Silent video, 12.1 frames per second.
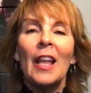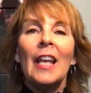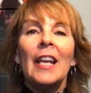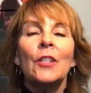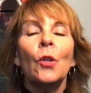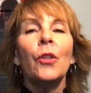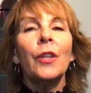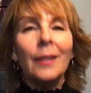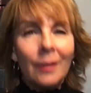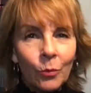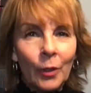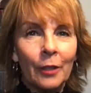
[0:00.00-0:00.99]
So this
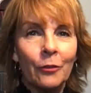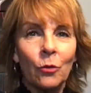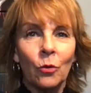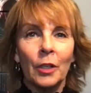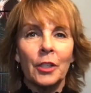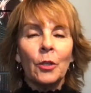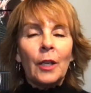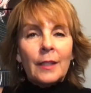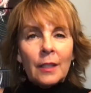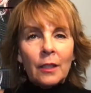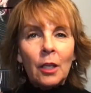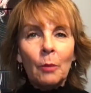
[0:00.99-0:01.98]
one, of course, is
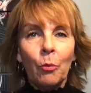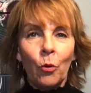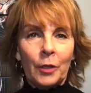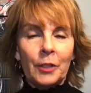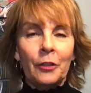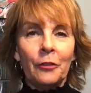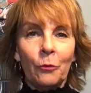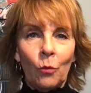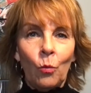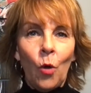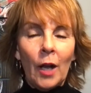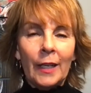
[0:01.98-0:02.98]
the importance of
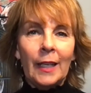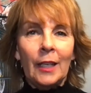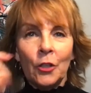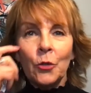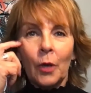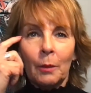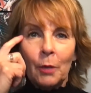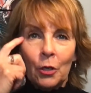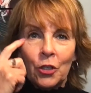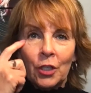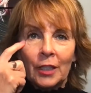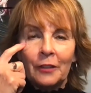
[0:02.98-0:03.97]
walking into our
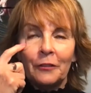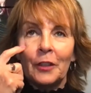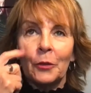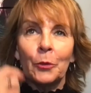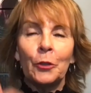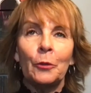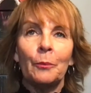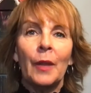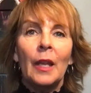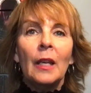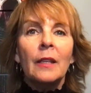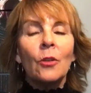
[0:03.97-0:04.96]
emotionally fit room.
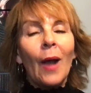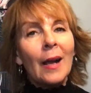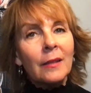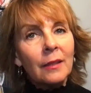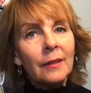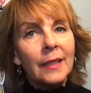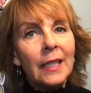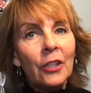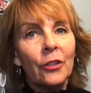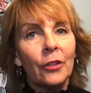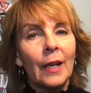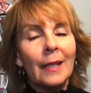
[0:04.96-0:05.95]
So as a
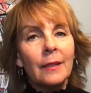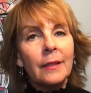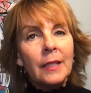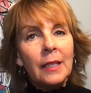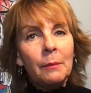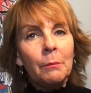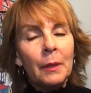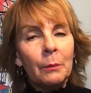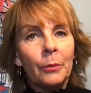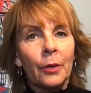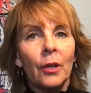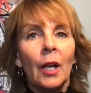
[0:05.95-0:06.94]
leader, as a team
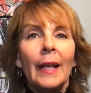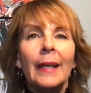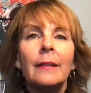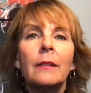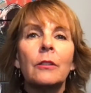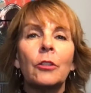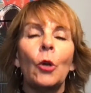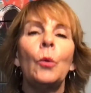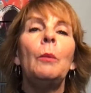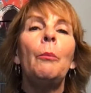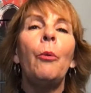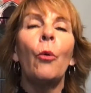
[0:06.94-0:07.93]
member, it's so
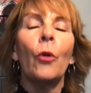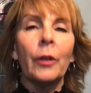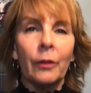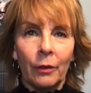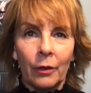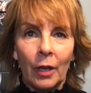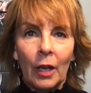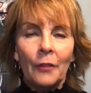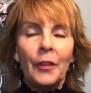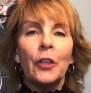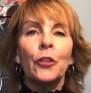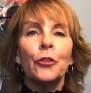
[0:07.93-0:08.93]
important
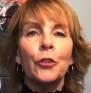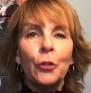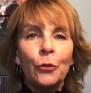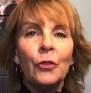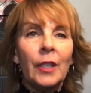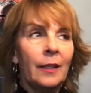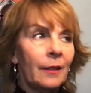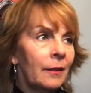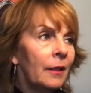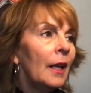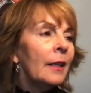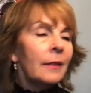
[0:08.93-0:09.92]
that you're tuned in
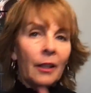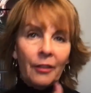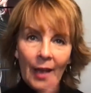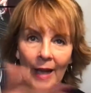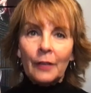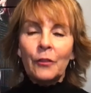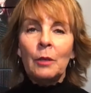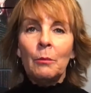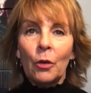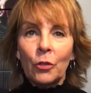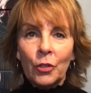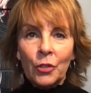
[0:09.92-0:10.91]
to that of the
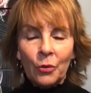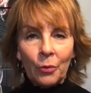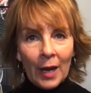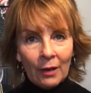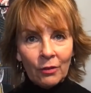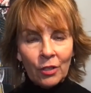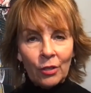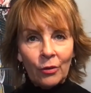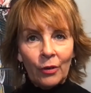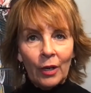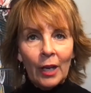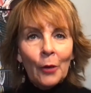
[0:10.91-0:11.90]
emotions around you.
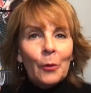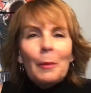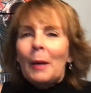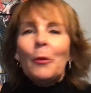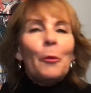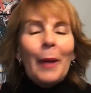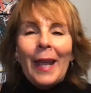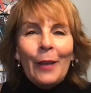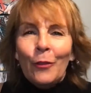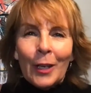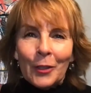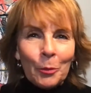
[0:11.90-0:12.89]
Remember, behavior
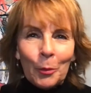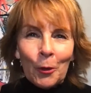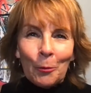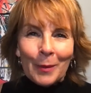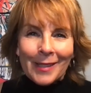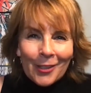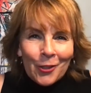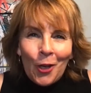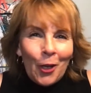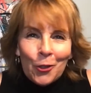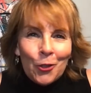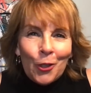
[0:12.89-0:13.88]
has a purpose. It's
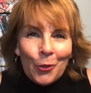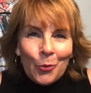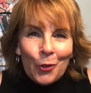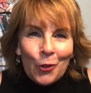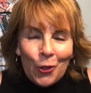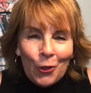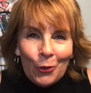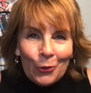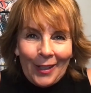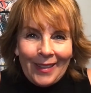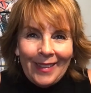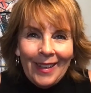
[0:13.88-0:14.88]
not just with
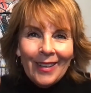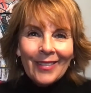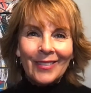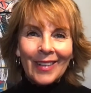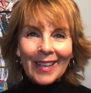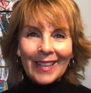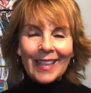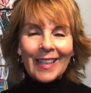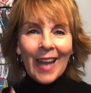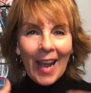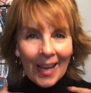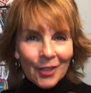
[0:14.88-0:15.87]
children, right? It
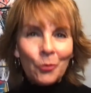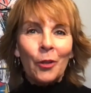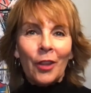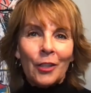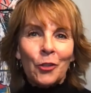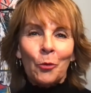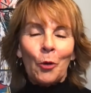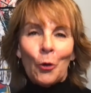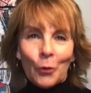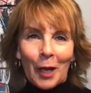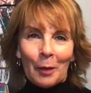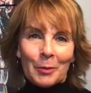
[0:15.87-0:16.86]
has with us
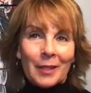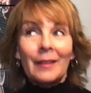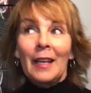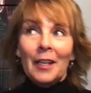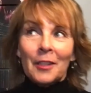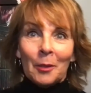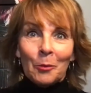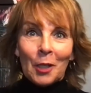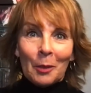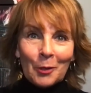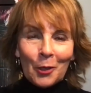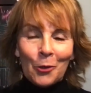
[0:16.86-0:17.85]
grown-ups. And
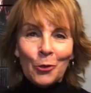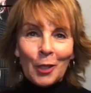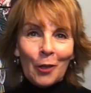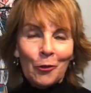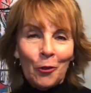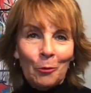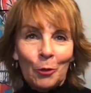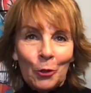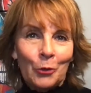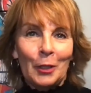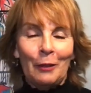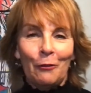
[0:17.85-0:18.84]
sometimes I use that term
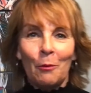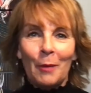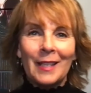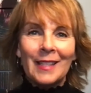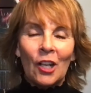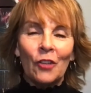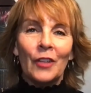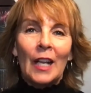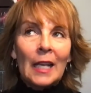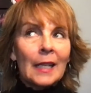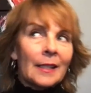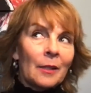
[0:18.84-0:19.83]
loosely for myself
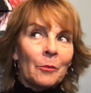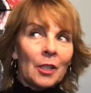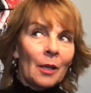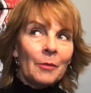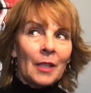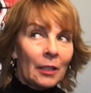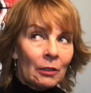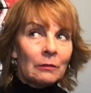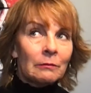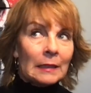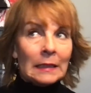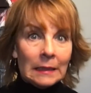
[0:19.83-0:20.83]
because sometimes I don't
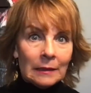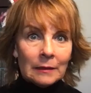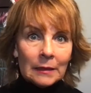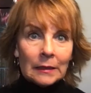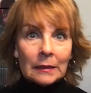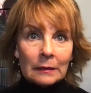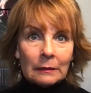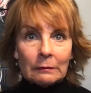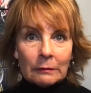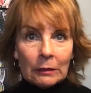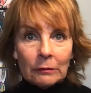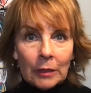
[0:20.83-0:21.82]
act like a
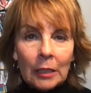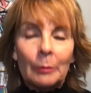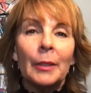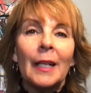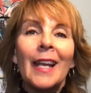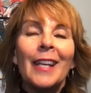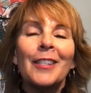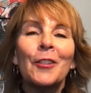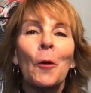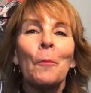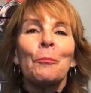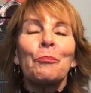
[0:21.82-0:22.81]
grown-up.
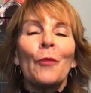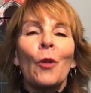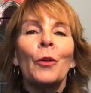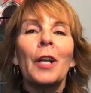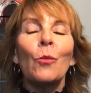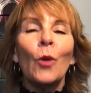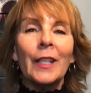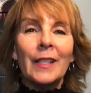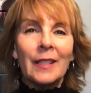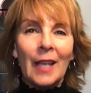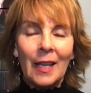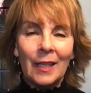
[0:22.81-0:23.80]
So what I want to
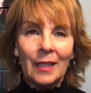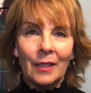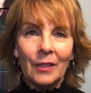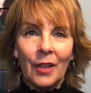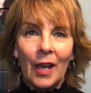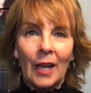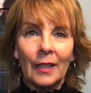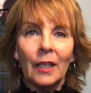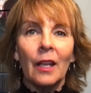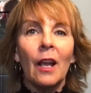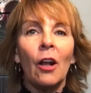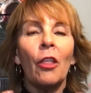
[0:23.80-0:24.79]
say is that
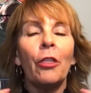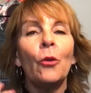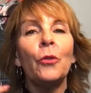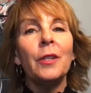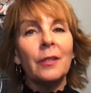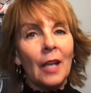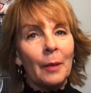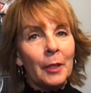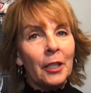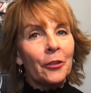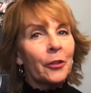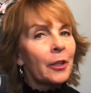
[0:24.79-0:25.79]
although this time of
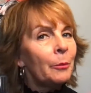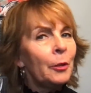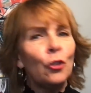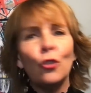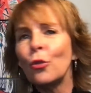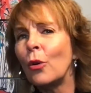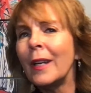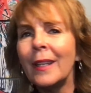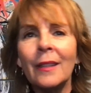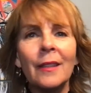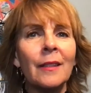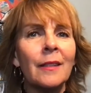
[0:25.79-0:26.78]
year can be
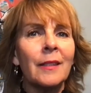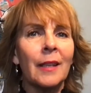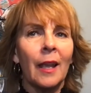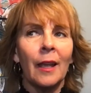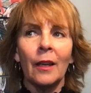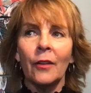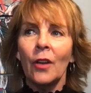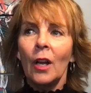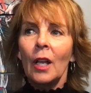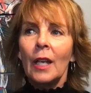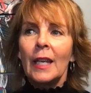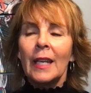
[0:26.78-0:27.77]
joyous and
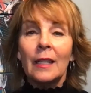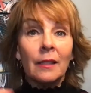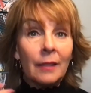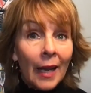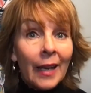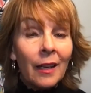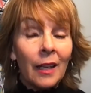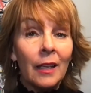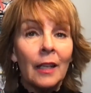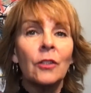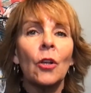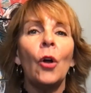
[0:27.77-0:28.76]
exciting,
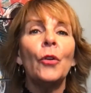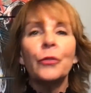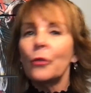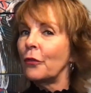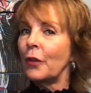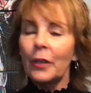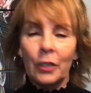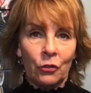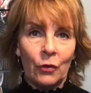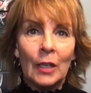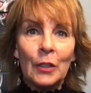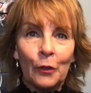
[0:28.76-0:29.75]
it's also very
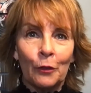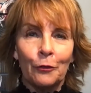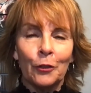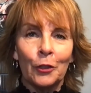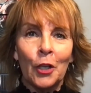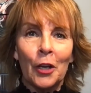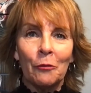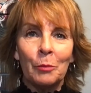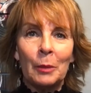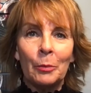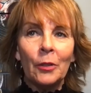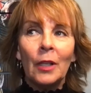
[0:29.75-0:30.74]
stressful for a lot of
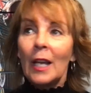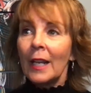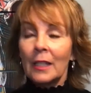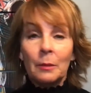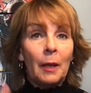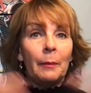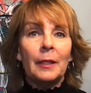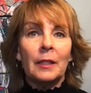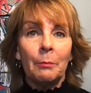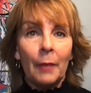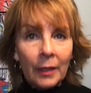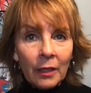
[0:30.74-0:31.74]
people because maybe it's
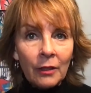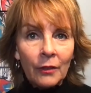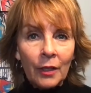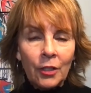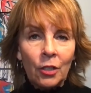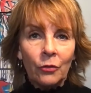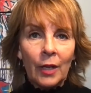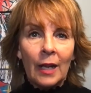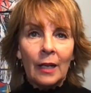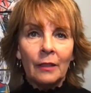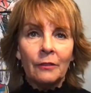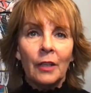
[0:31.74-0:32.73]
money that they don't
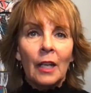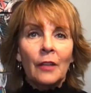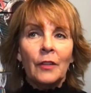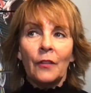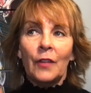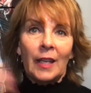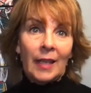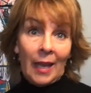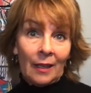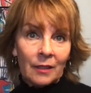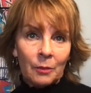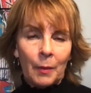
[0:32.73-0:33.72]
have, that they can't
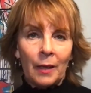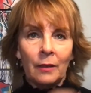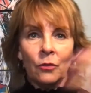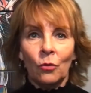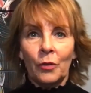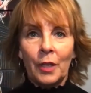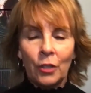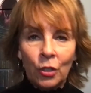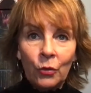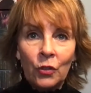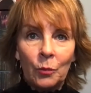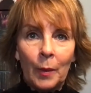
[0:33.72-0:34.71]
spend, or they do
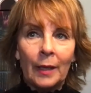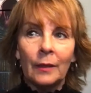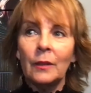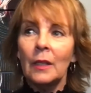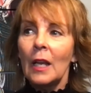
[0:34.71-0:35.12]
spend.